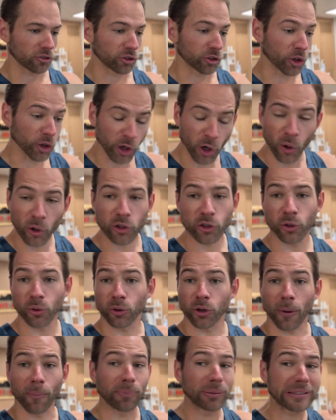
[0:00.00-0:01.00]
you're going
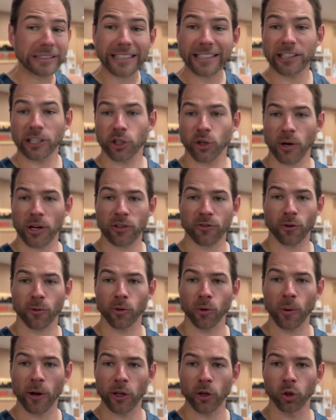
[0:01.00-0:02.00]
to completely
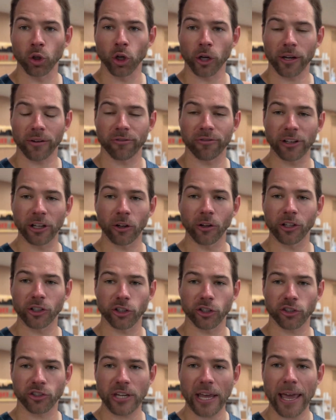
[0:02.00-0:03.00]
transform the way you look and feel in
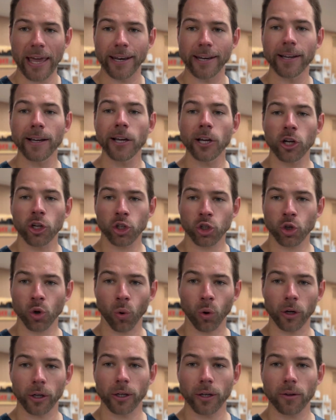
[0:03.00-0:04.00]
just 10
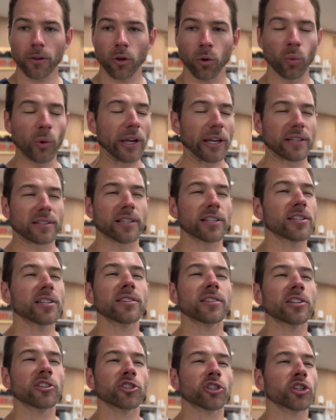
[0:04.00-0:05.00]
short weeks. This
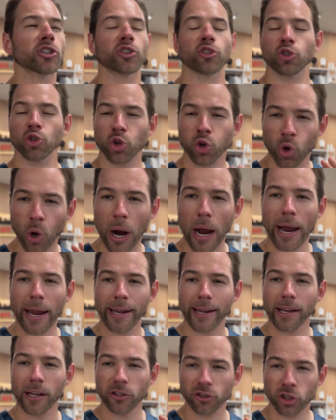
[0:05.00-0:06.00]
isn't just
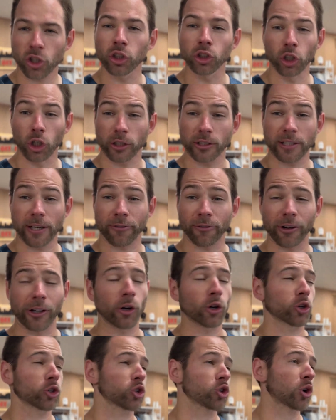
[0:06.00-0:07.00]
trying to look
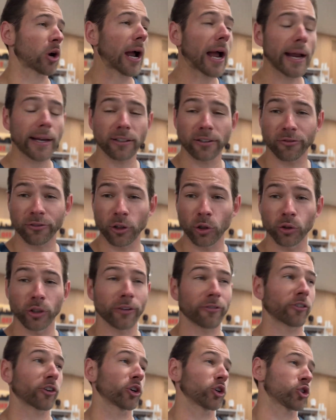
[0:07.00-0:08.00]
different or trying to feel
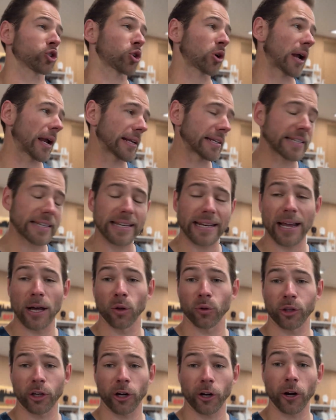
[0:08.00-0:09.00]
different or trying to eat
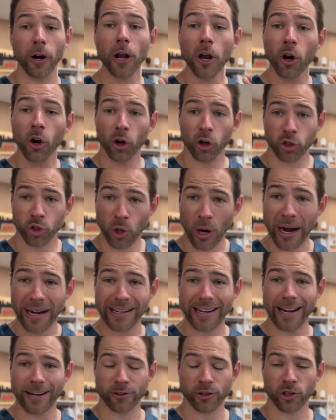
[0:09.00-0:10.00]
healthier or
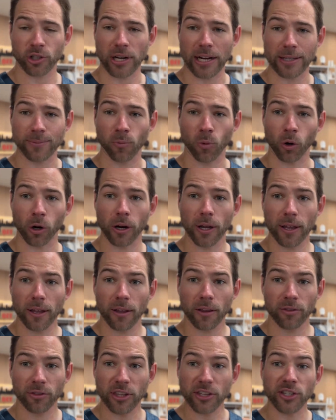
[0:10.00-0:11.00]
trying to exercise more.
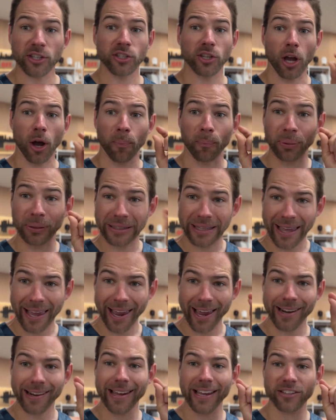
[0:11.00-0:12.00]
This is a
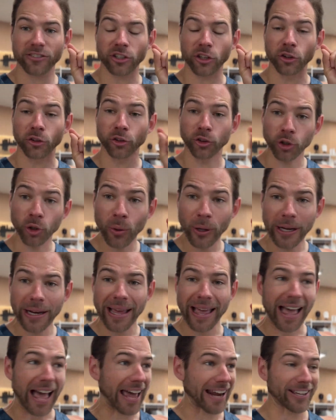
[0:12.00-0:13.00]
plan to do
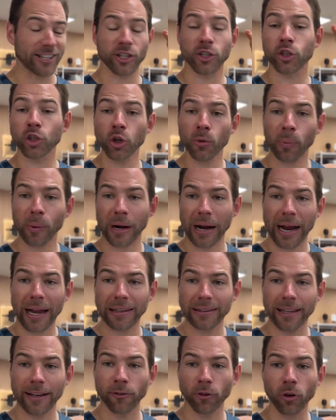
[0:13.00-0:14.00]
it at a super
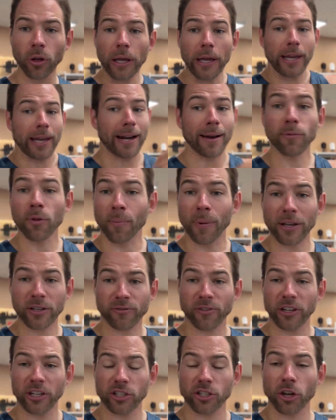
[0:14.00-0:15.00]
high level. And I'm the
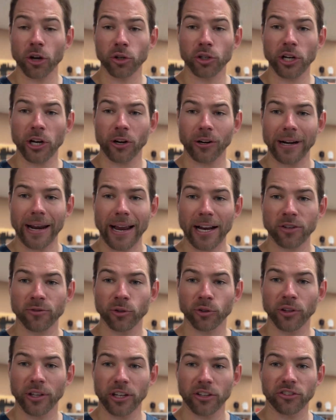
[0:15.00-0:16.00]
best fitness coach here in
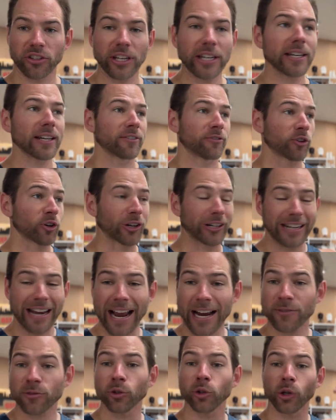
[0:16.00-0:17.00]
Nashville, Tennessee. And if you're in
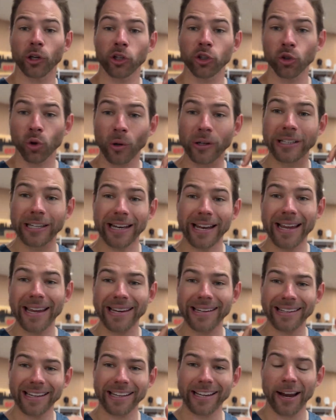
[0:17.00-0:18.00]
Nashville, you can join today
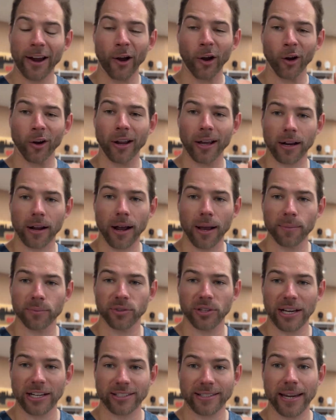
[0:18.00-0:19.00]
at nickcarrier.com
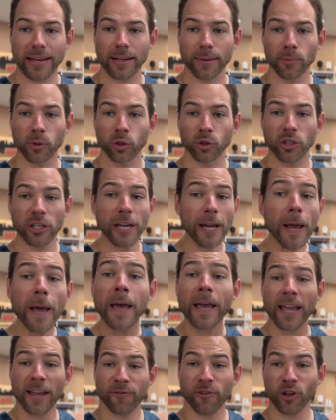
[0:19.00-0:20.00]
slash 10WT.
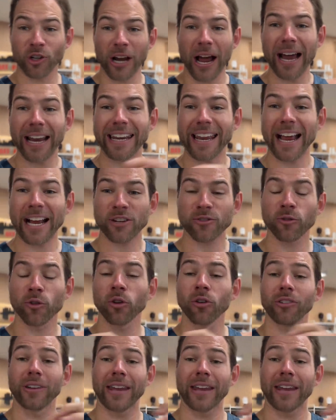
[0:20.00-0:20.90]
If you're not in Nashville,